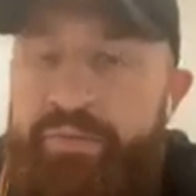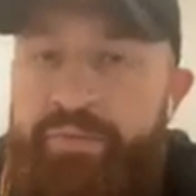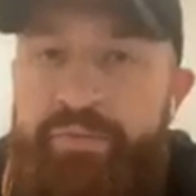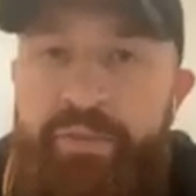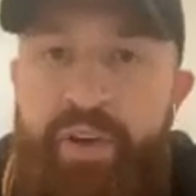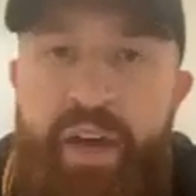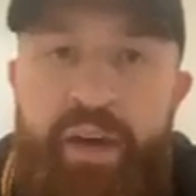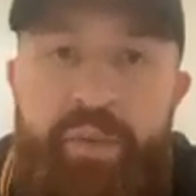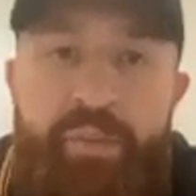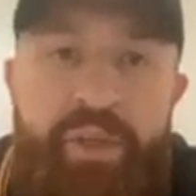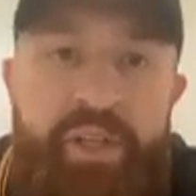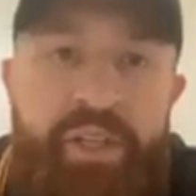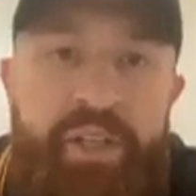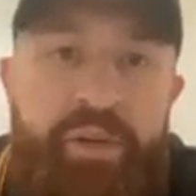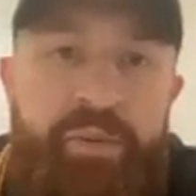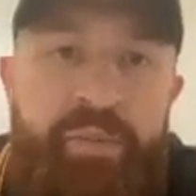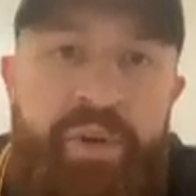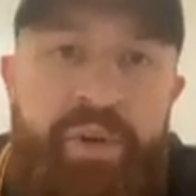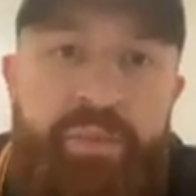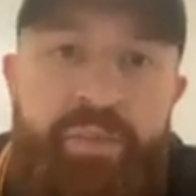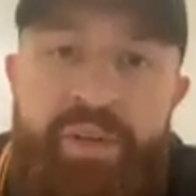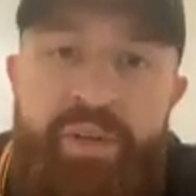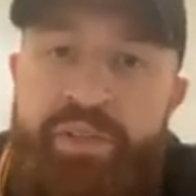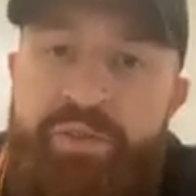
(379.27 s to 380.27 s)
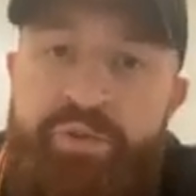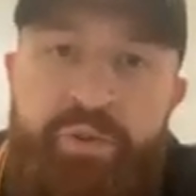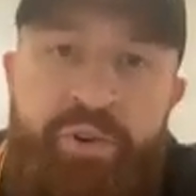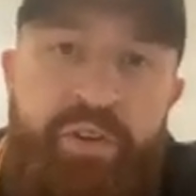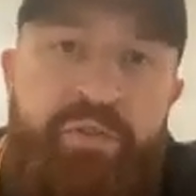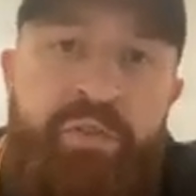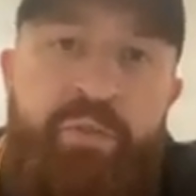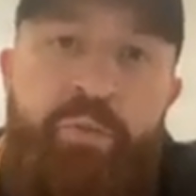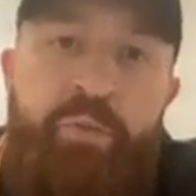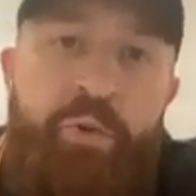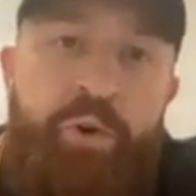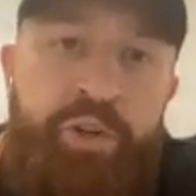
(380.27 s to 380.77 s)
family commitments or
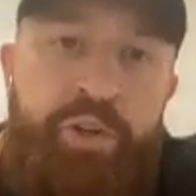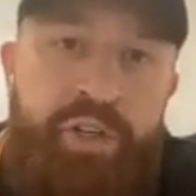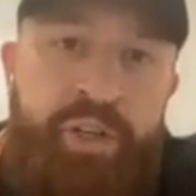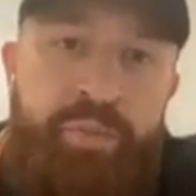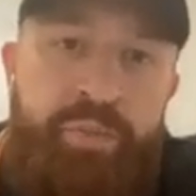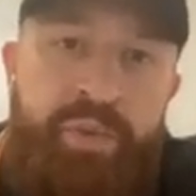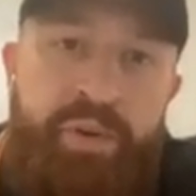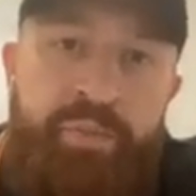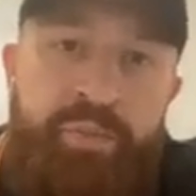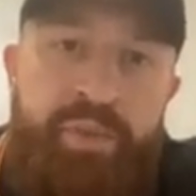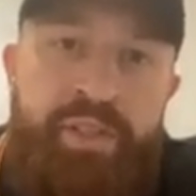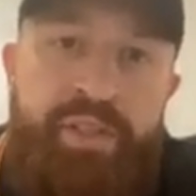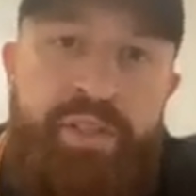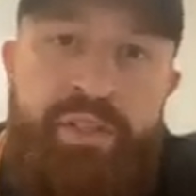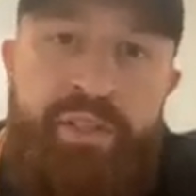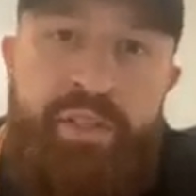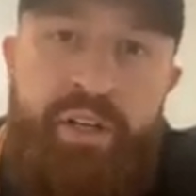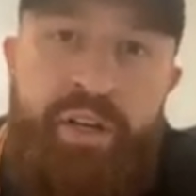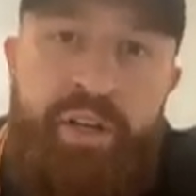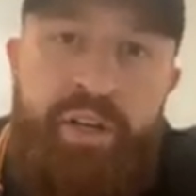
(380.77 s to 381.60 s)
even work commitments.